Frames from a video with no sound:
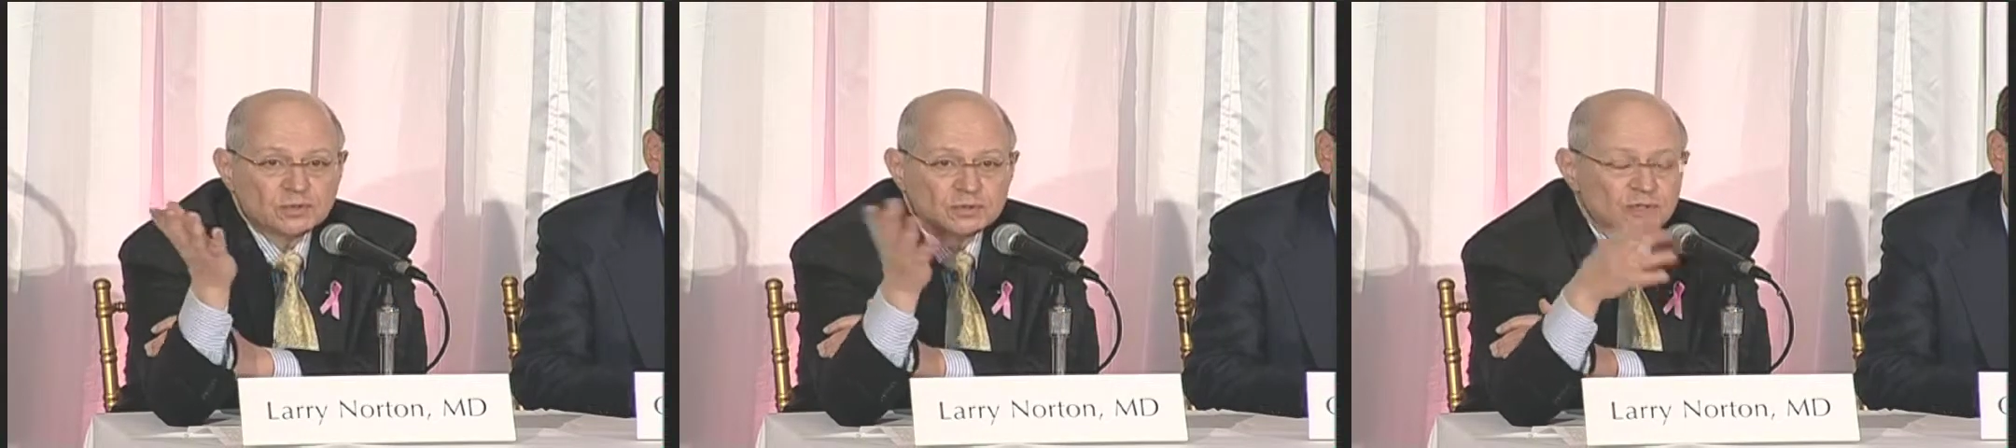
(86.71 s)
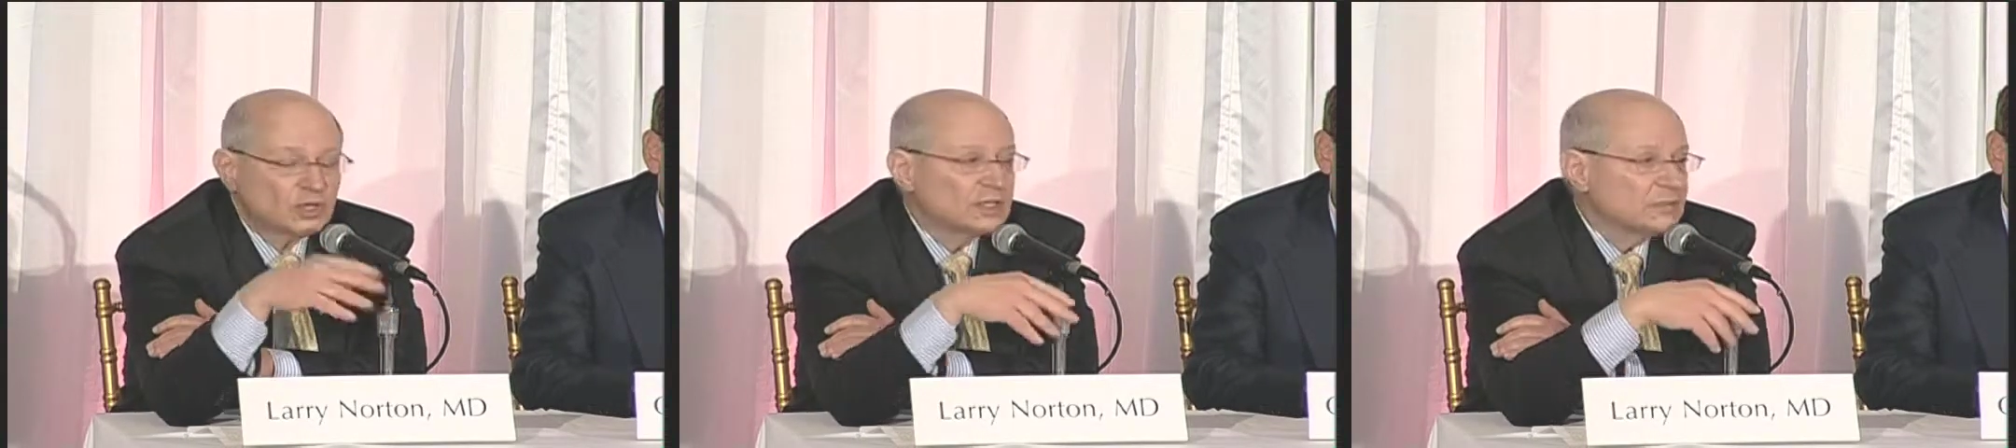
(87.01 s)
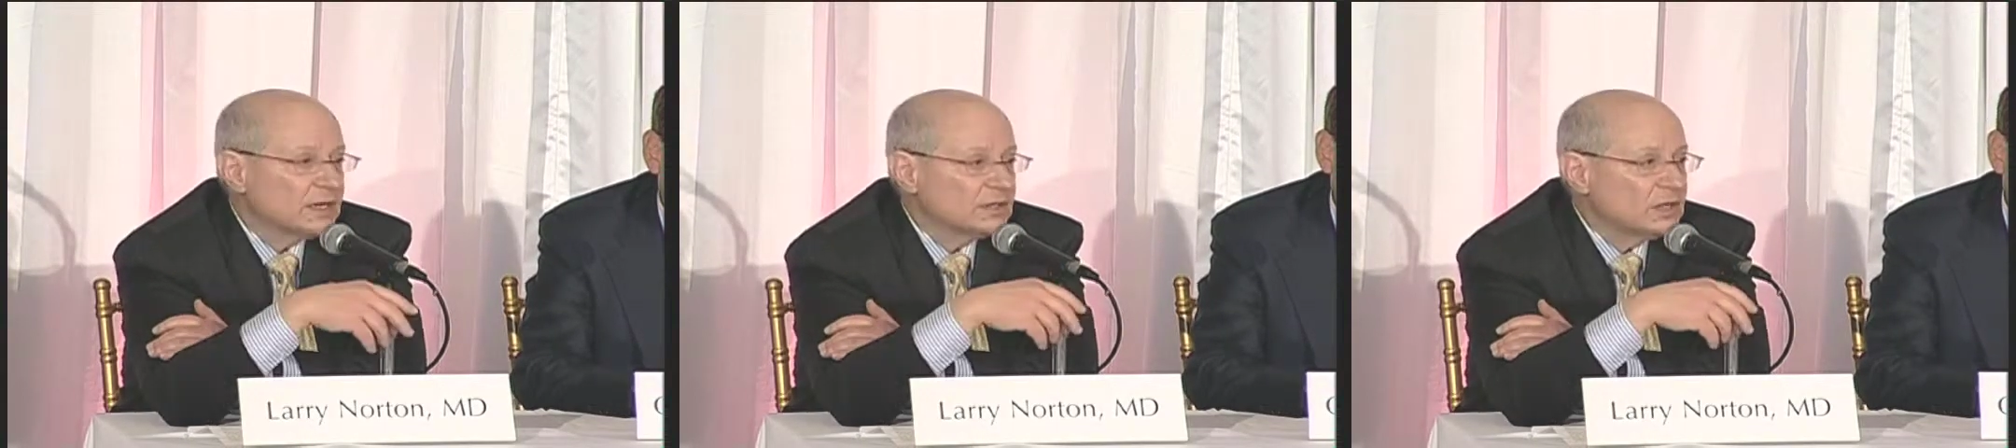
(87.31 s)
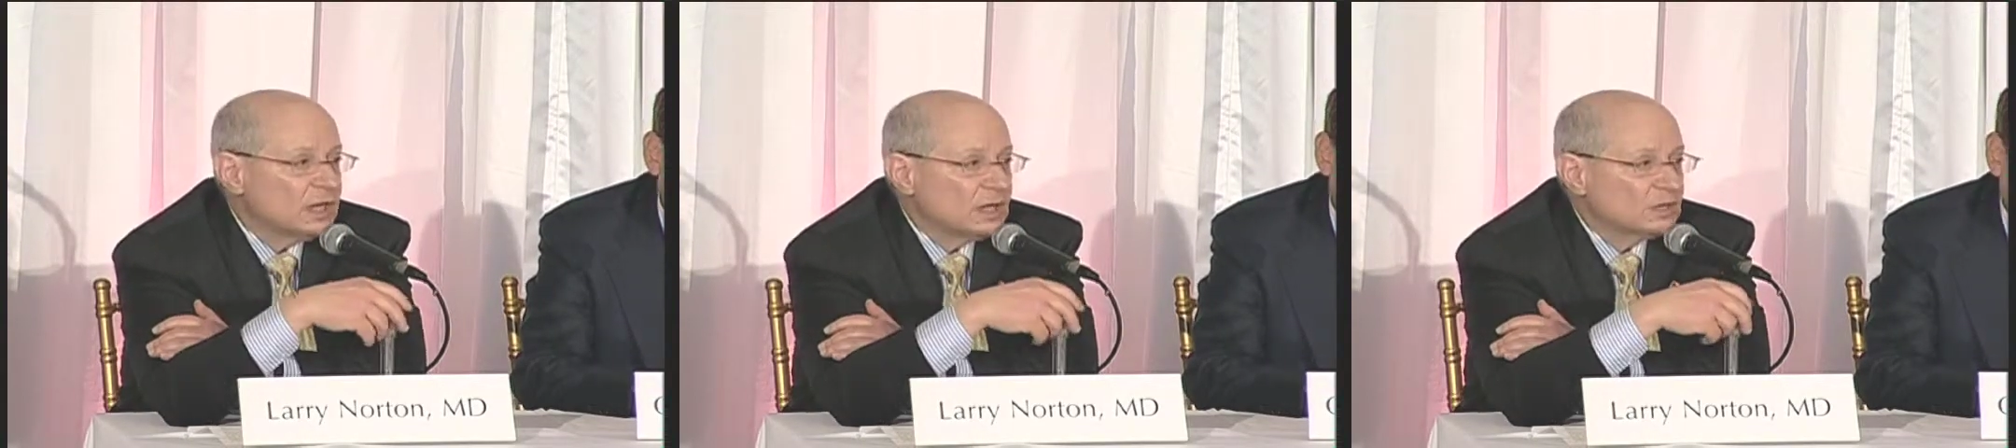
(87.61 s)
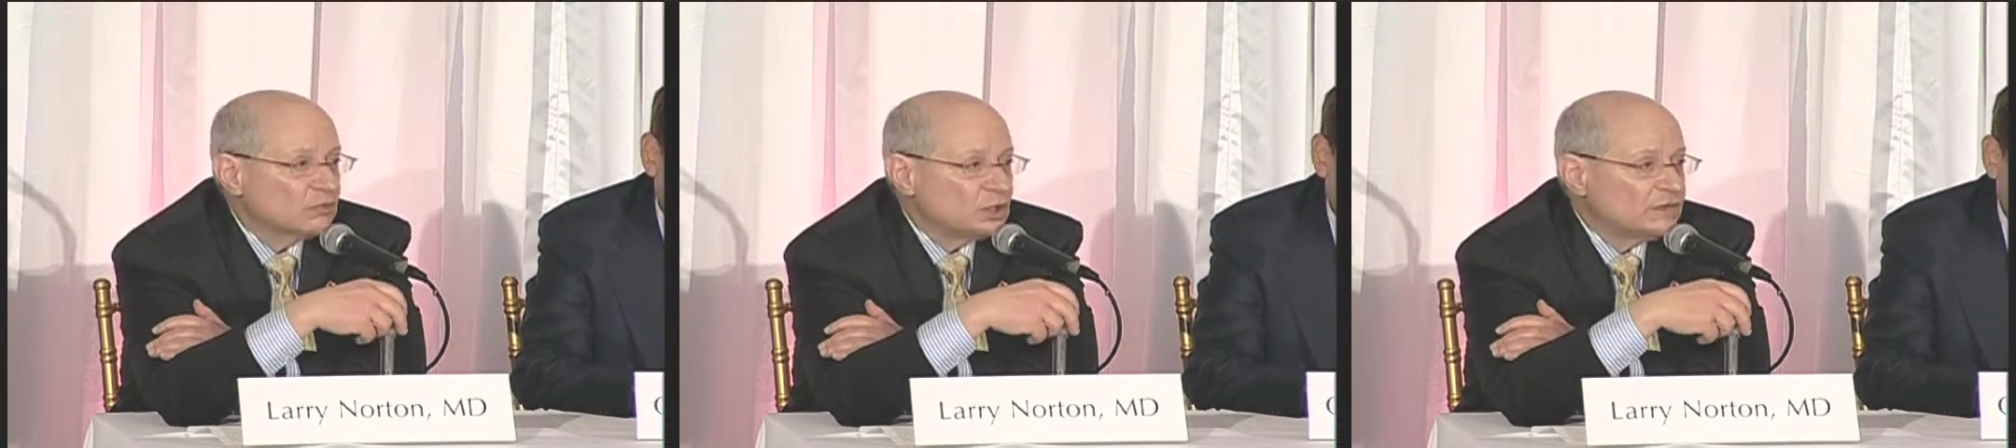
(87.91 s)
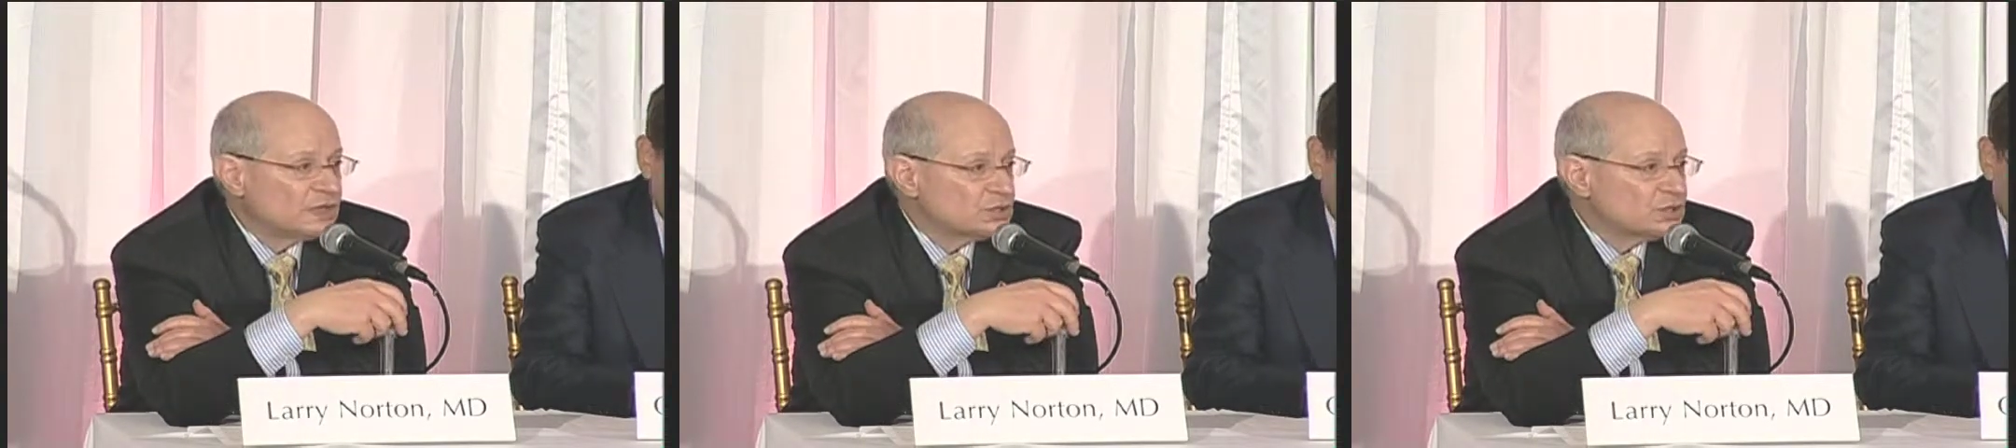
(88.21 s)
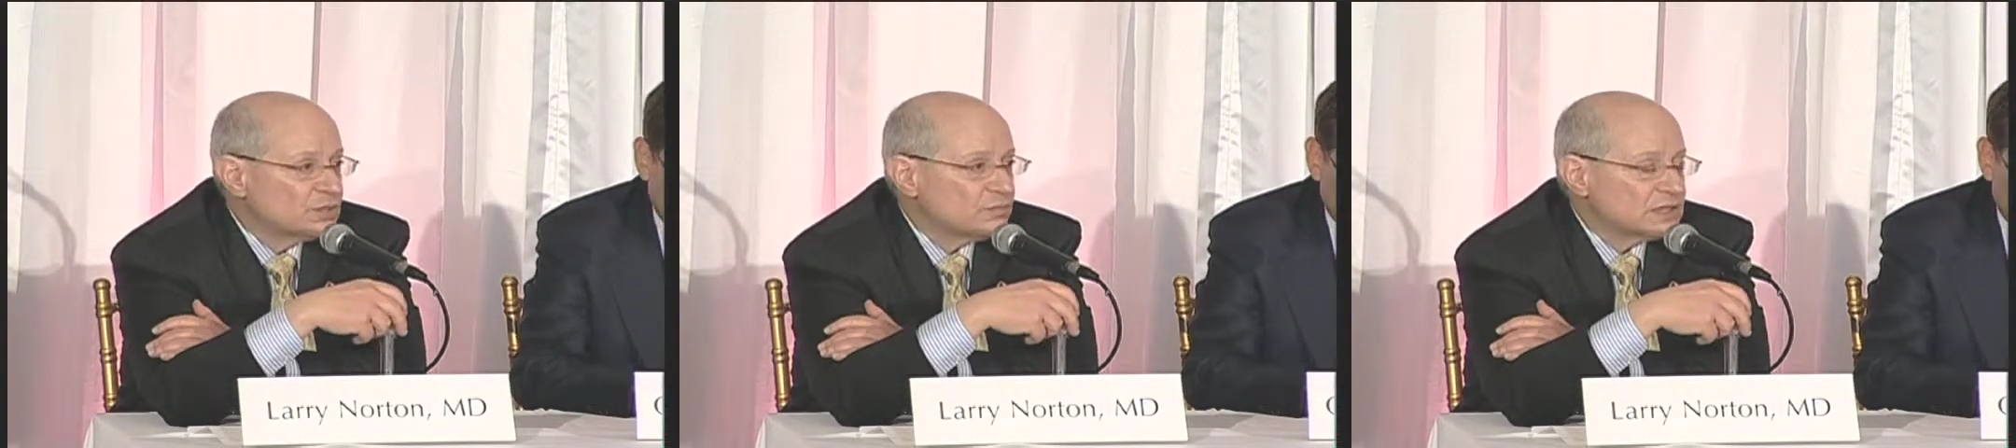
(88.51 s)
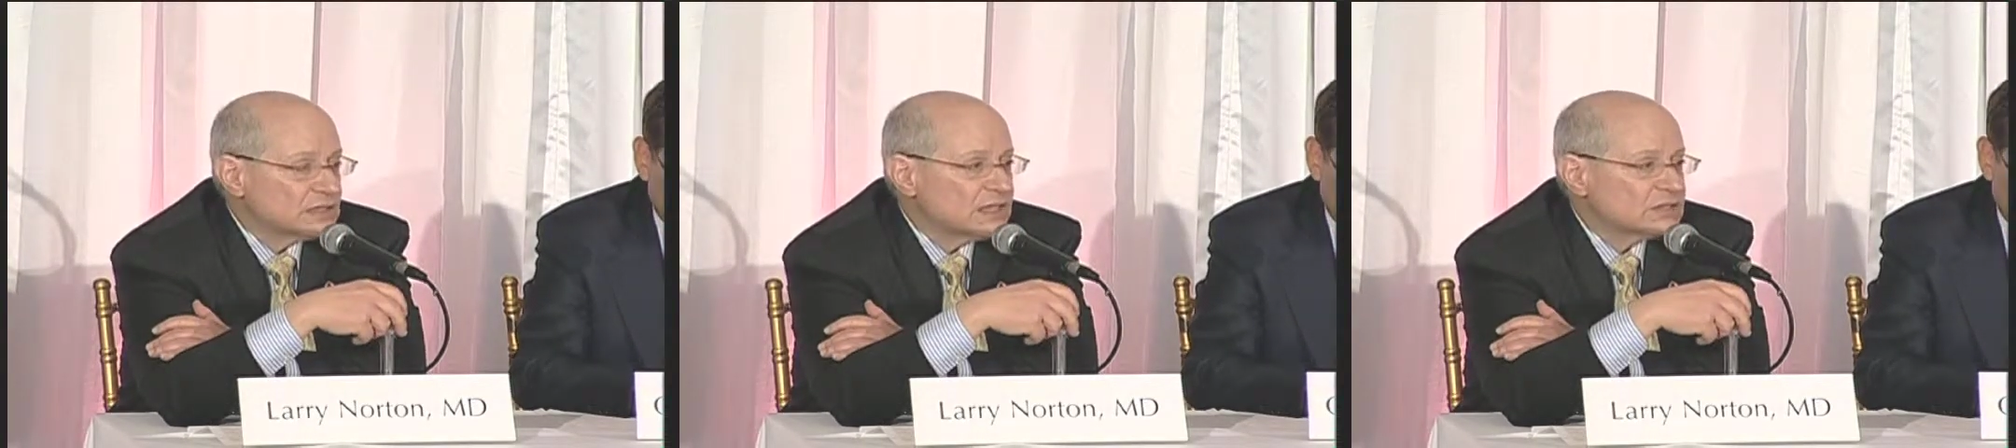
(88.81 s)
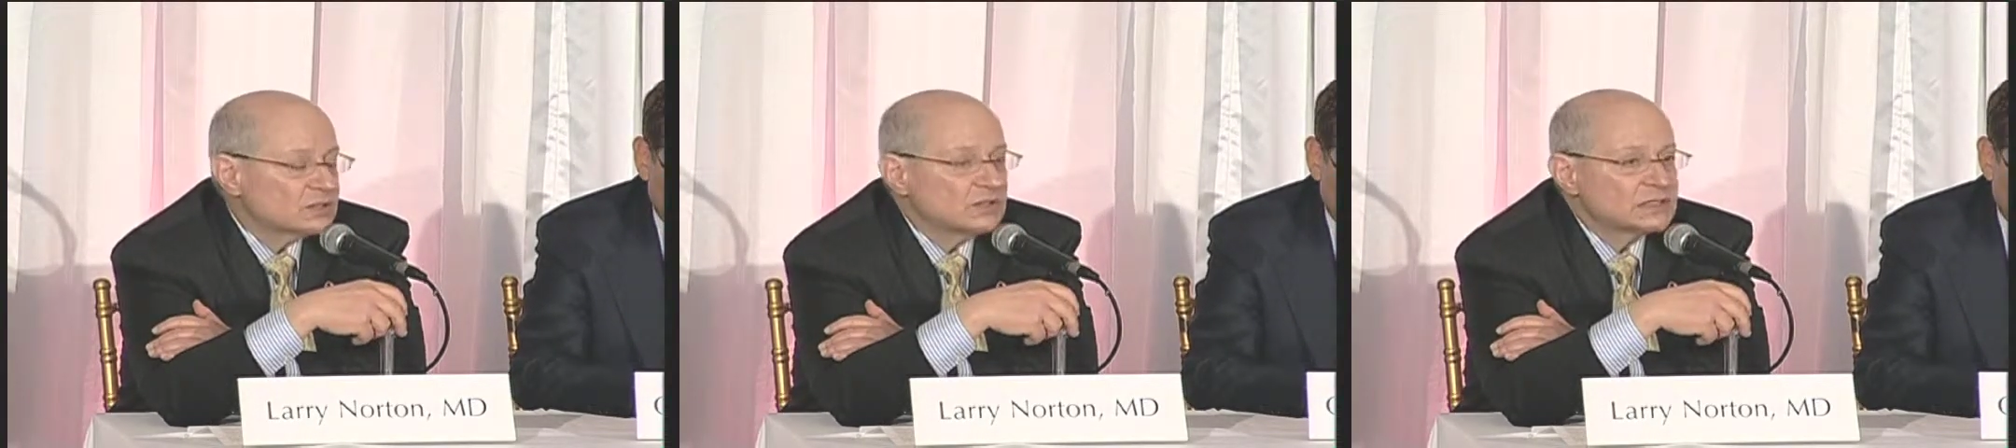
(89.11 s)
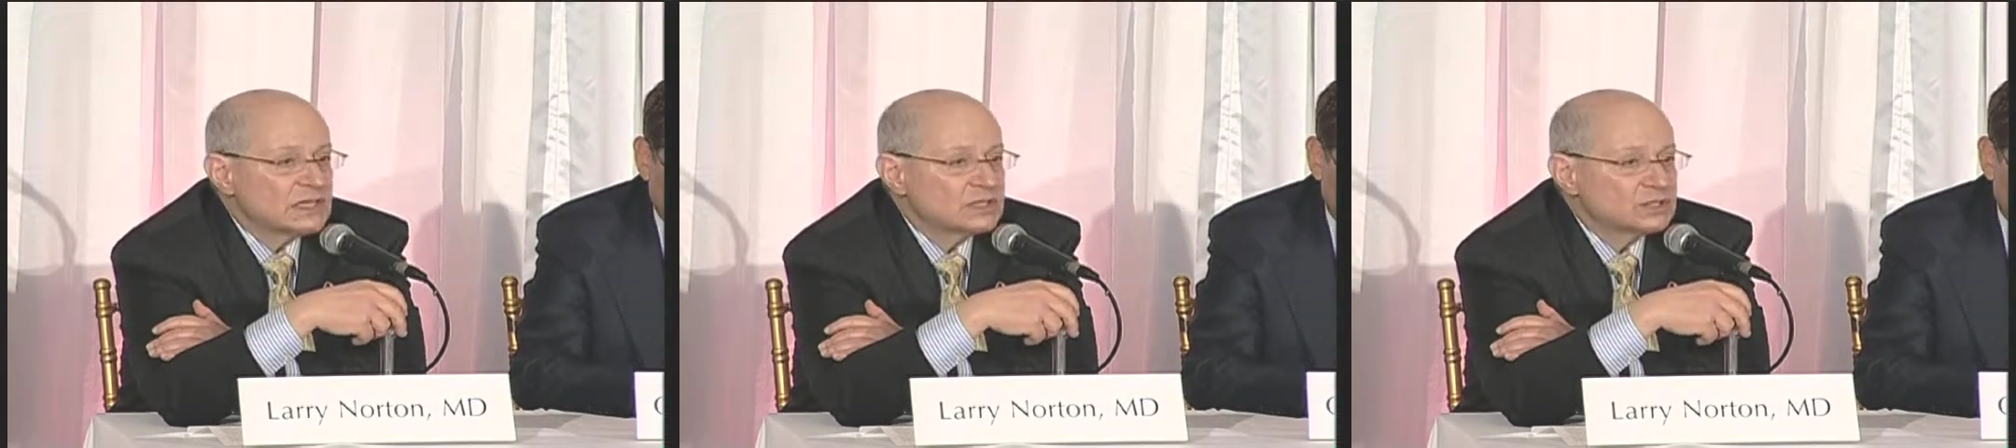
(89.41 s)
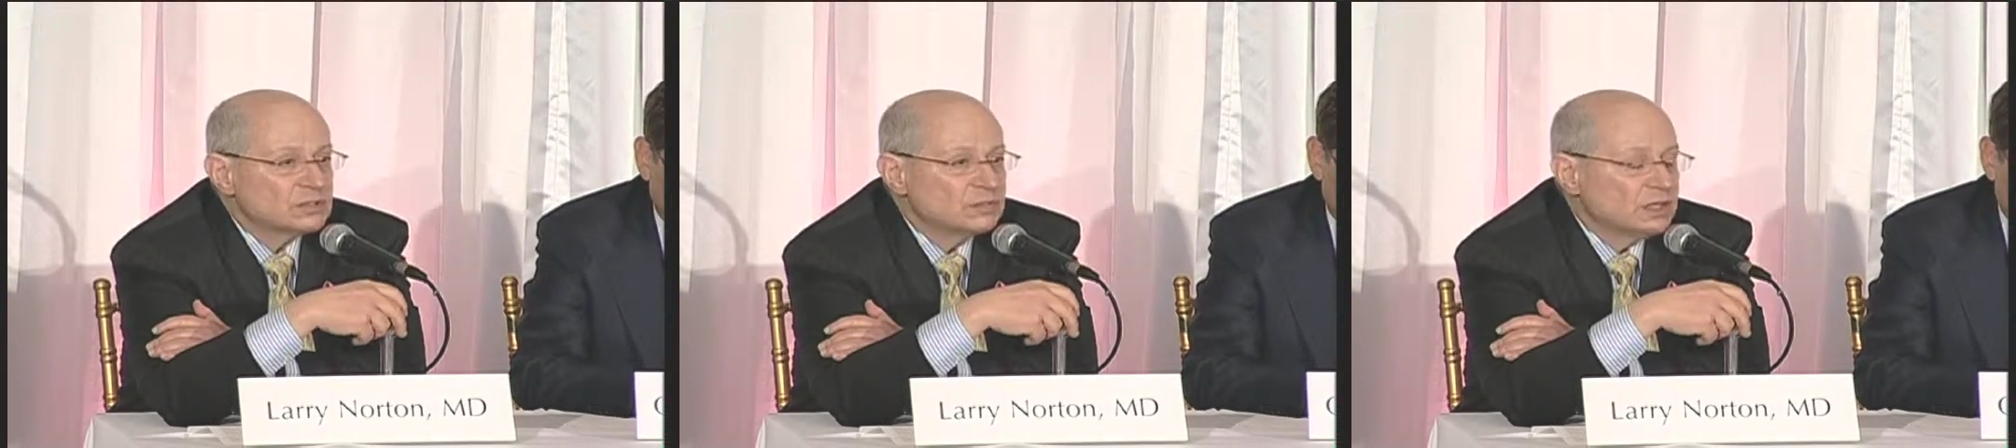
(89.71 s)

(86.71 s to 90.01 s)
we were talking about the role of estrogen in breast cancer causation,